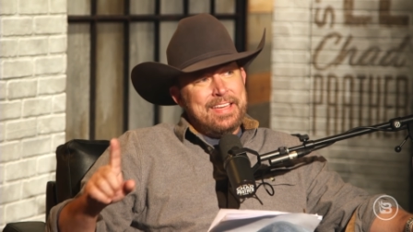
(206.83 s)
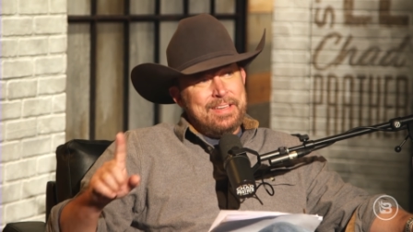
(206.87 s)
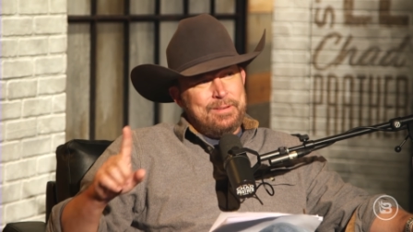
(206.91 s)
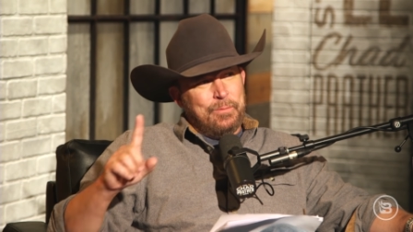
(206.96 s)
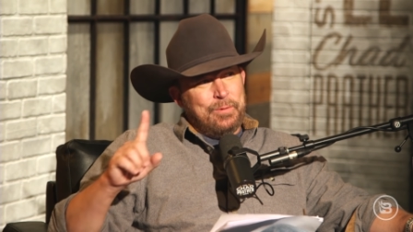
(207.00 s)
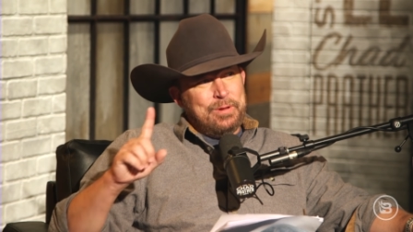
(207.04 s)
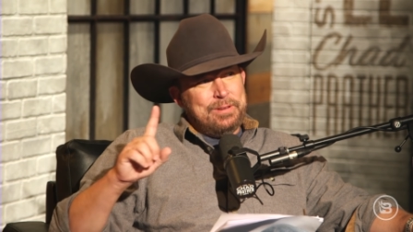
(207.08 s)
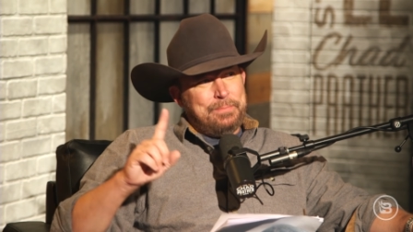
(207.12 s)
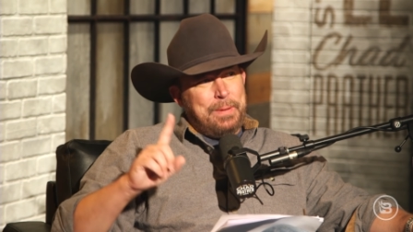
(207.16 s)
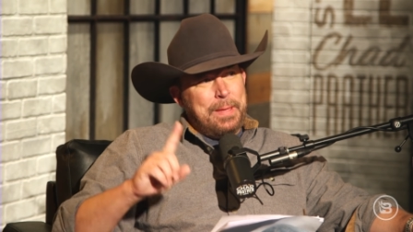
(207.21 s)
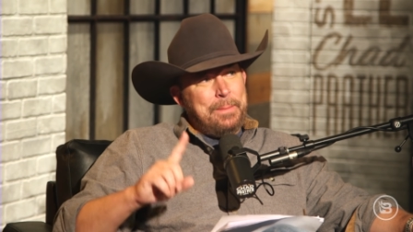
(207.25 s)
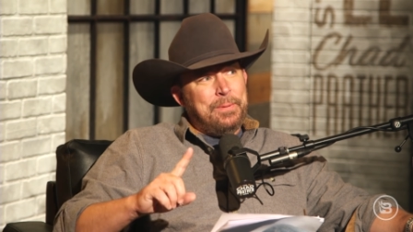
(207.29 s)

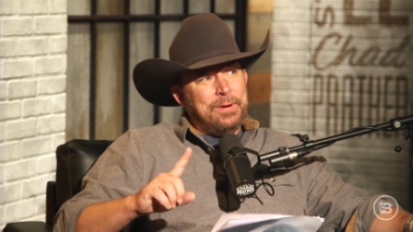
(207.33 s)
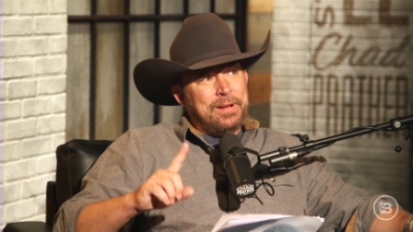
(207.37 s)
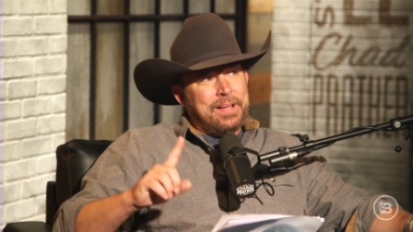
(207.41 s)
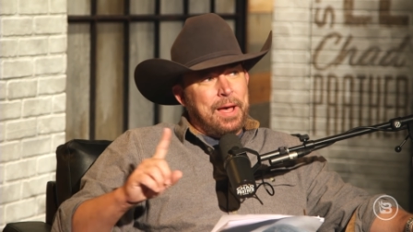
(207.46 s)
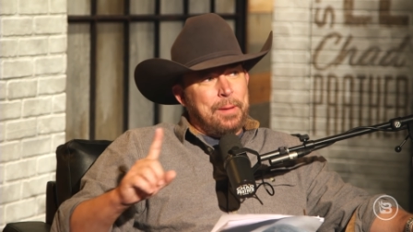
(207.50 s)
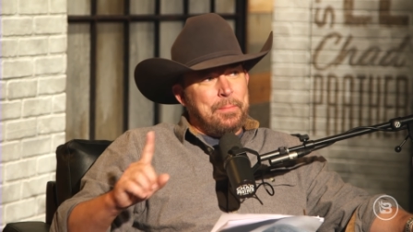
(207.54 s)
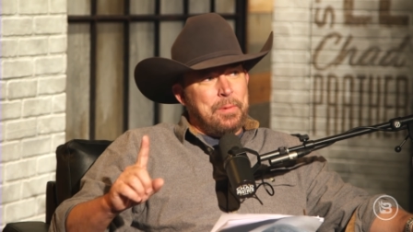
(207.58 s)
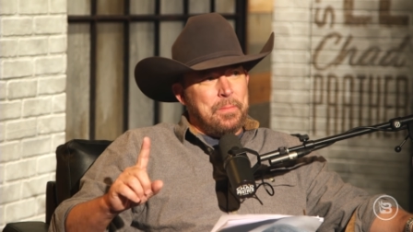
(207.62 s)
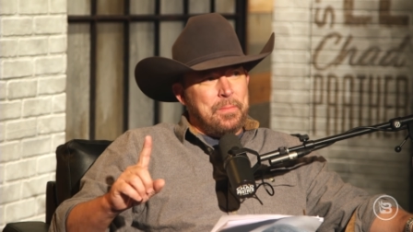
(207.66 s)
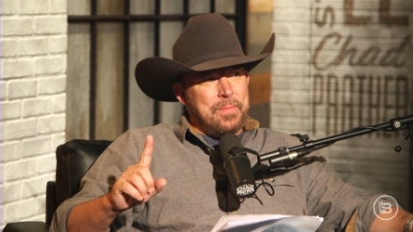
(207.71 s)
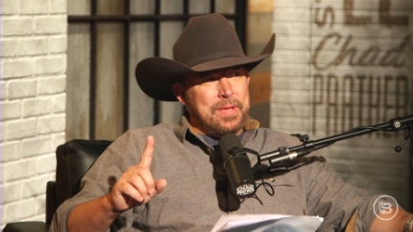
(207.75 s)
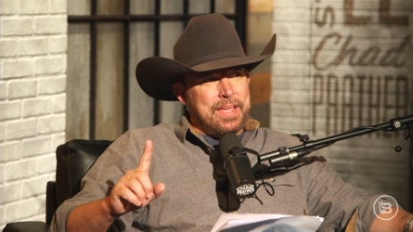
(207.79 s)
When people
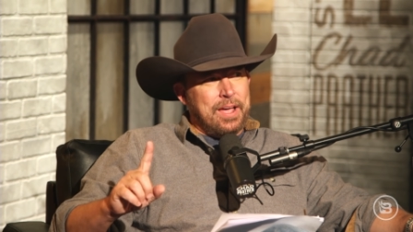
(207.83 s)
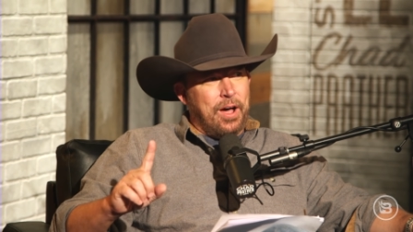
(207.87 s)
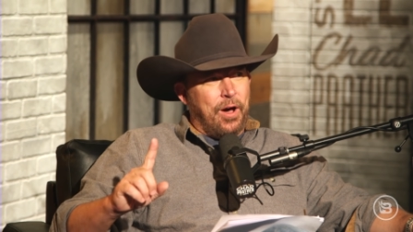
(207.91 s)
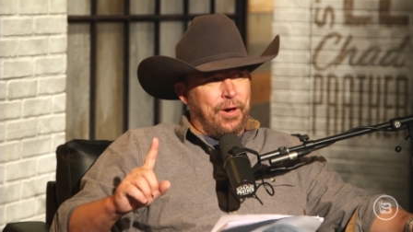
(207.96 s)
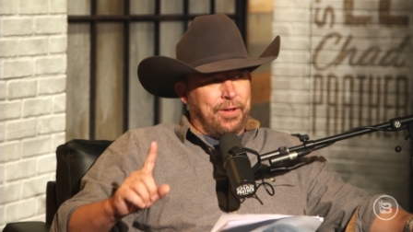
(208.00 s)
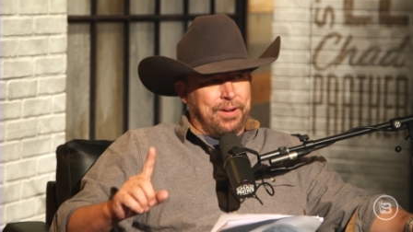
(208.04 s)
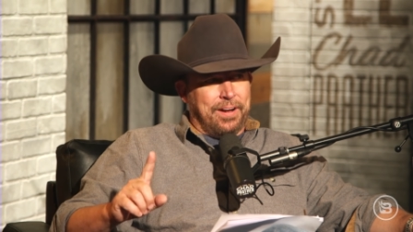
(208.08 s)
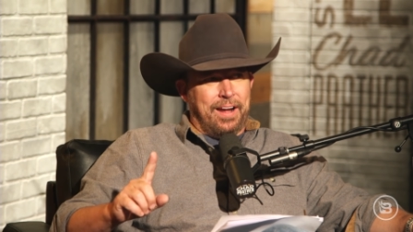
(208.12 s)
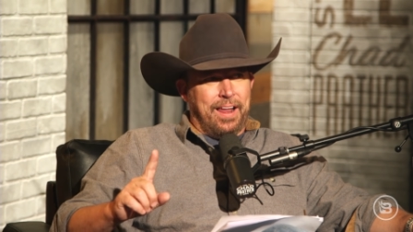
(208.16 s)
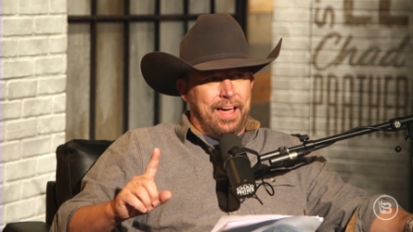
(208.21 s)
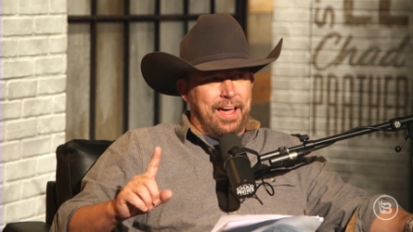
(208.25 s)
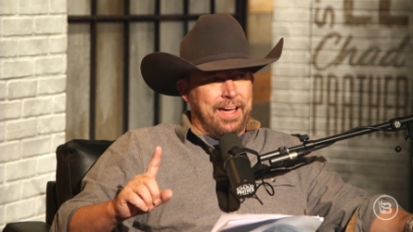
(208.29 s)
come at me
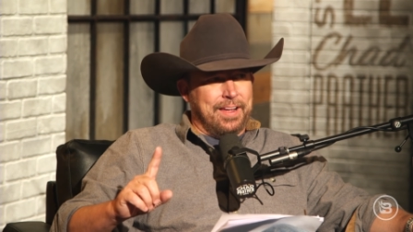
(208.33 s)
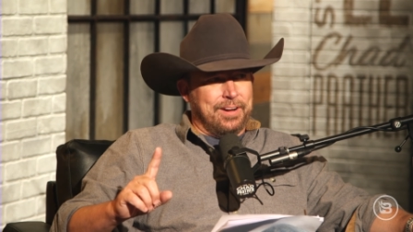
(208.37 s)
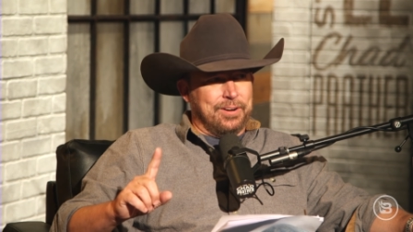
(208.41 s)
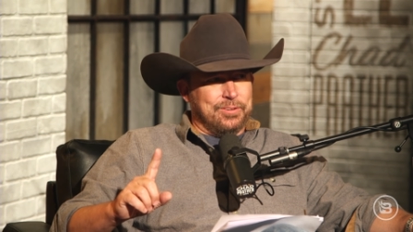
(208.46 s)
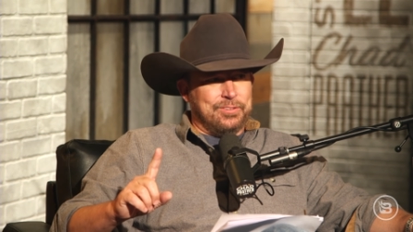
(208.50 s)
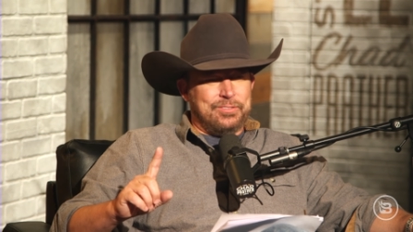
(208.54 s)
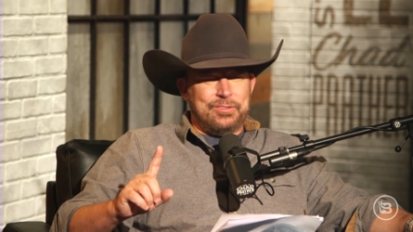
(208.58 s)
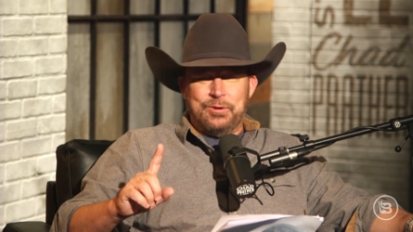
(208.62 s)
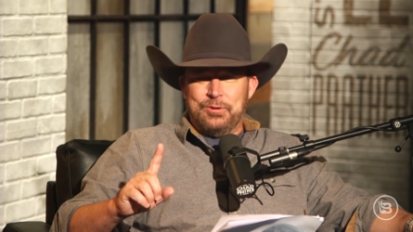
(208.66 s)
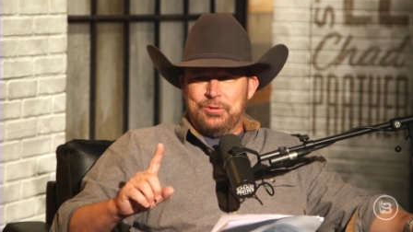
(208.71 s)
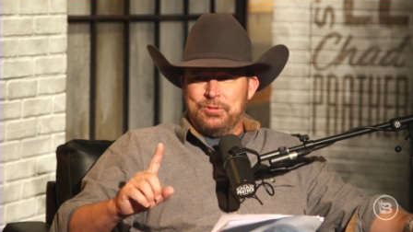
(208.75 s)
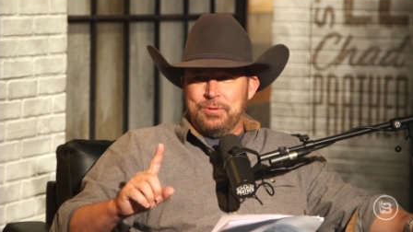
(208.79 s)
online
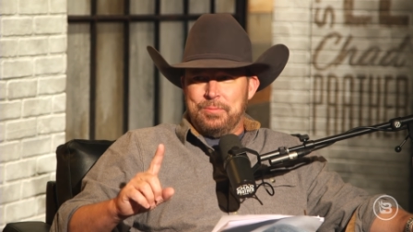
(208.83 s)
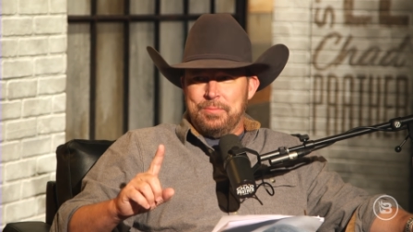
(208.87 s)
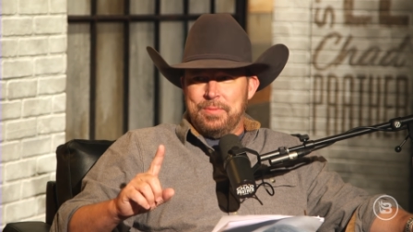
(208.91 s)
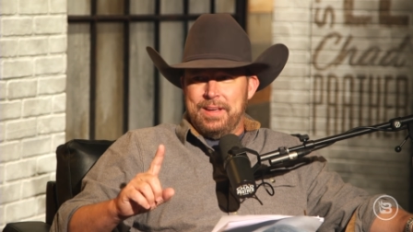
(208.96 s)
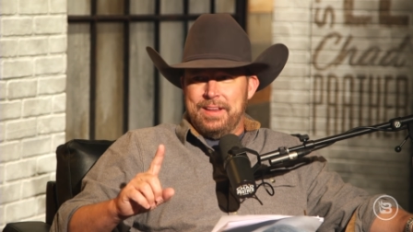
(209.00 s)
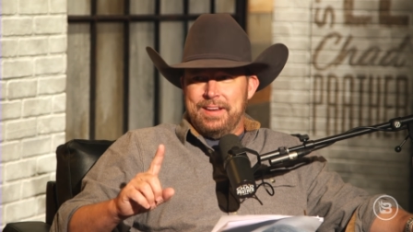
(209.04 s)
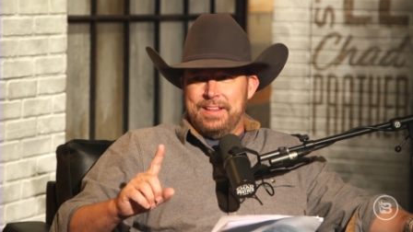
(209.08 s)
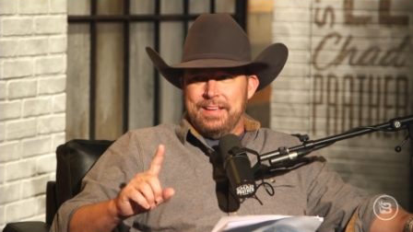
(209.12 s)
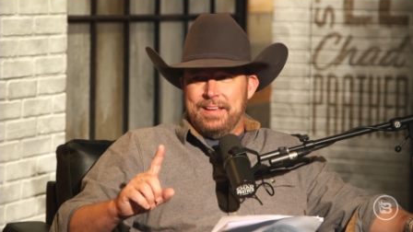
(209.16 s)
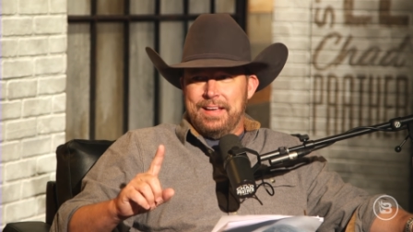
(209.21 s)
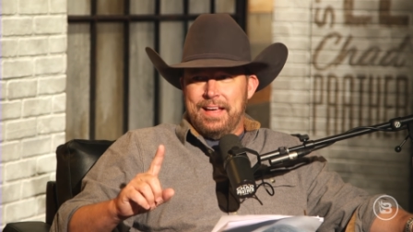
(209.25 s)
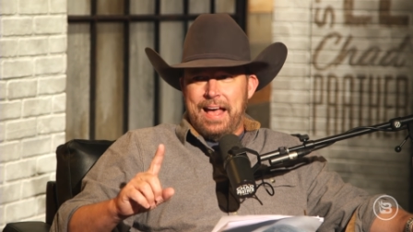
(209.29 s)
on social
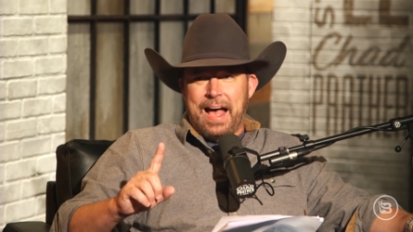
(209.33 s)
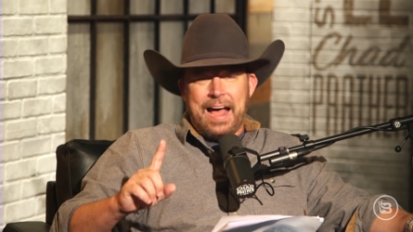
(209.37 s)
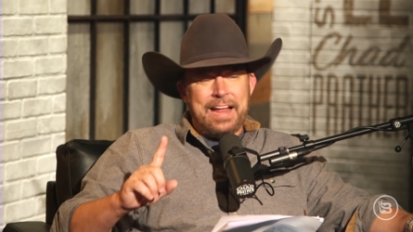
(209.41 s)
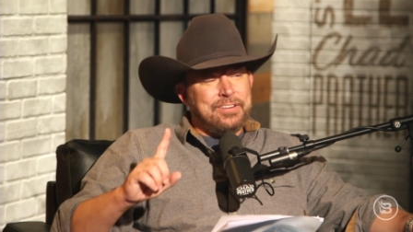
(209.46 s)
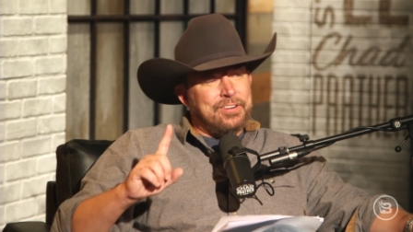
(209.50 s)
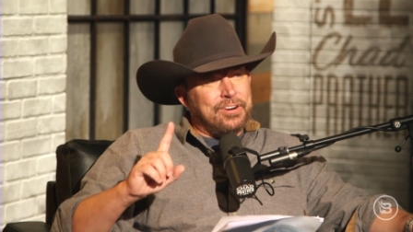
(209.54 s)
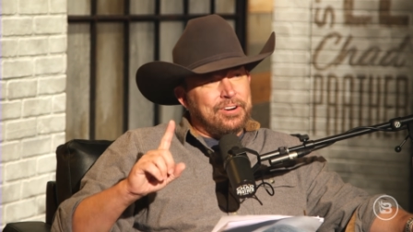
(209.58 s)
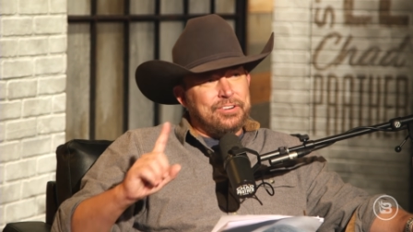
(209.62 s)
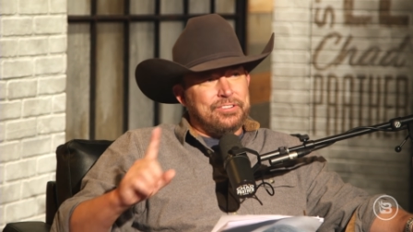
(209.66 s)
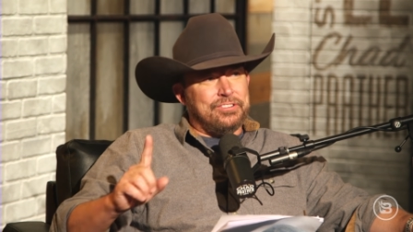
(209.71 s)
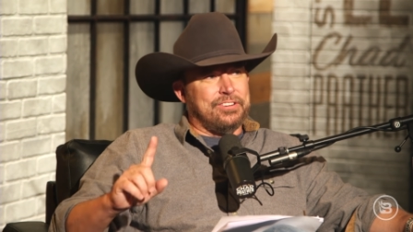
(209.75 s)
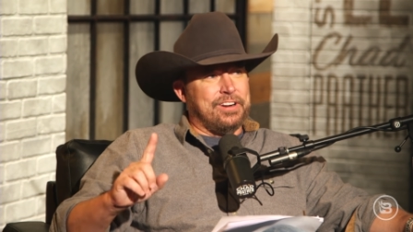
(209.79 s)
media, I
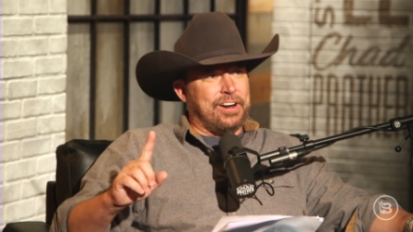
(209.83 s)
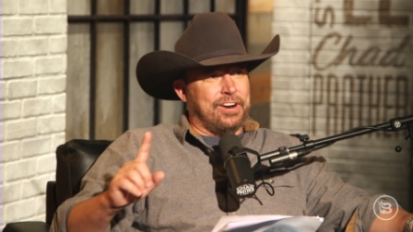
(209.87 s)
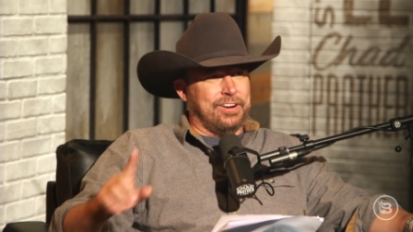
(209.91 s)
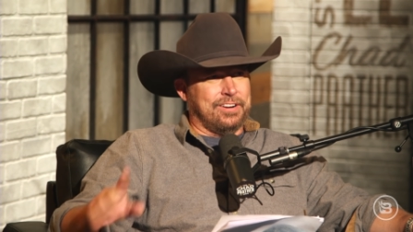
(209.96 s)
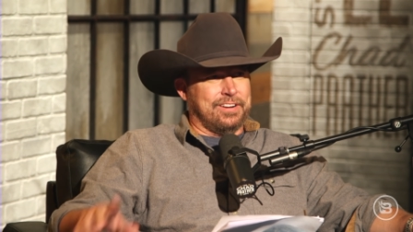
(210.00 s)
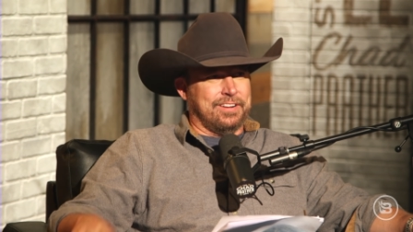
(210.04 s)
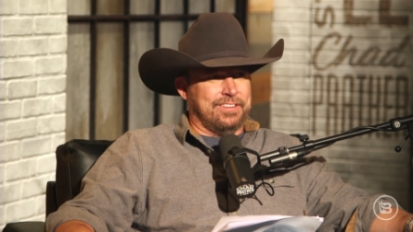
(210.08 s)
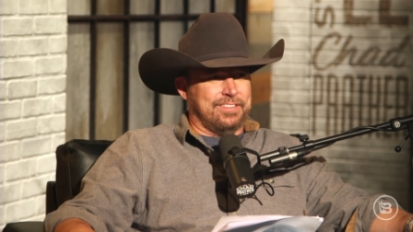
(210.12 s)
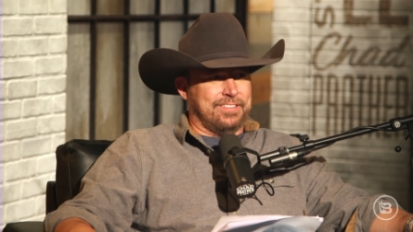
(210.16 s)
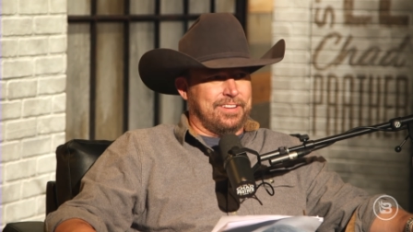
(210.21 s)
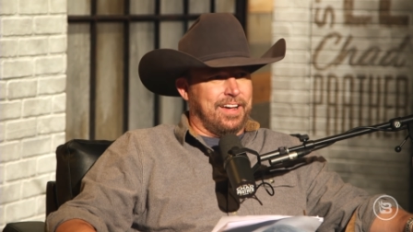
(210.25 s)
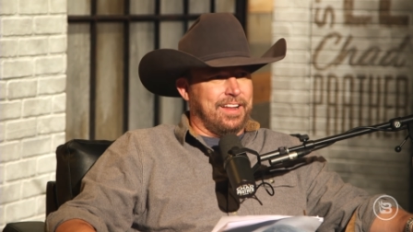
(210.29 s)
turn Sarah
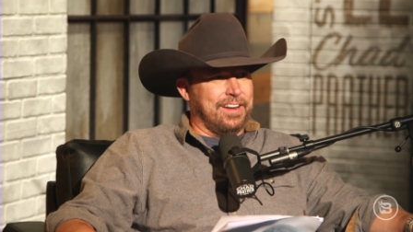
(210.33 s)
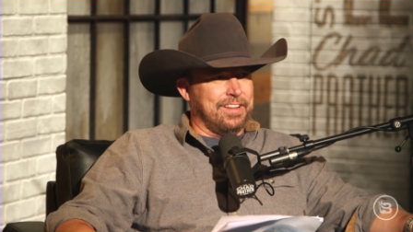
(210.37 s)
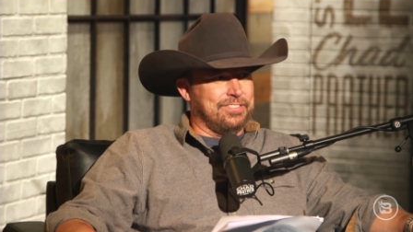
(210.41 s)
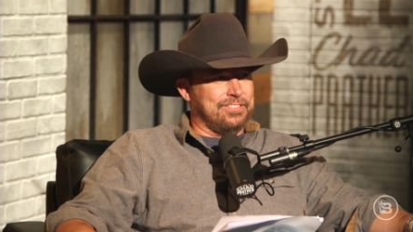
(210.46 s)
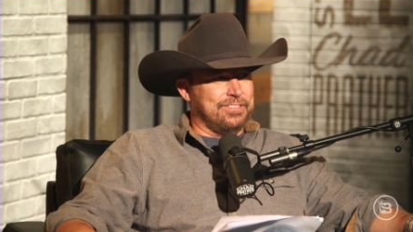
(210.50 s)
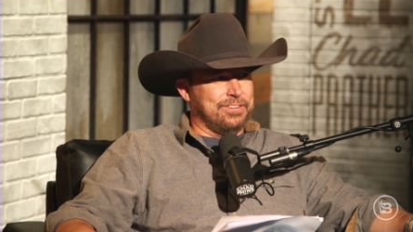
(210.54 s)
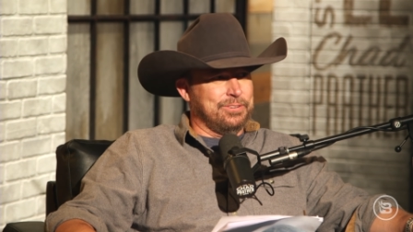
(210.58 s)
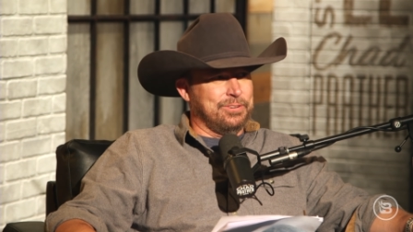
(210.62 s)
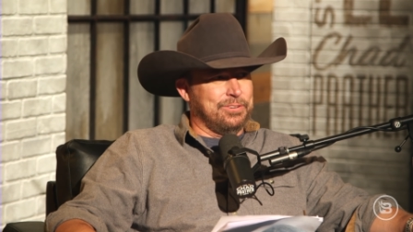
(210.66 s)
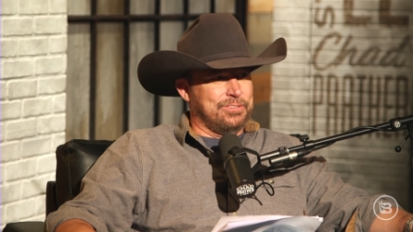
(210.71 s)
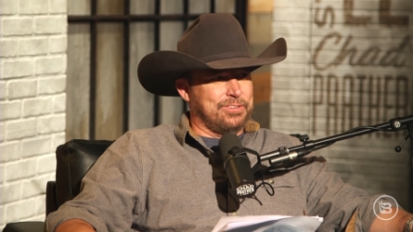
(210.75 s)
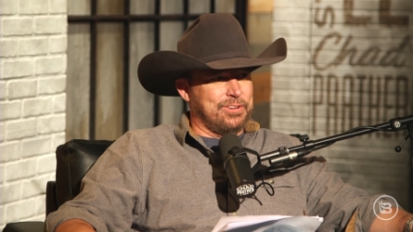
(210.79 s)
Gonzalez
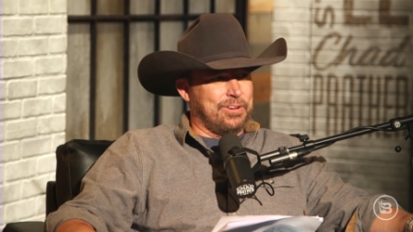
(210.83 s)
Sa- loose.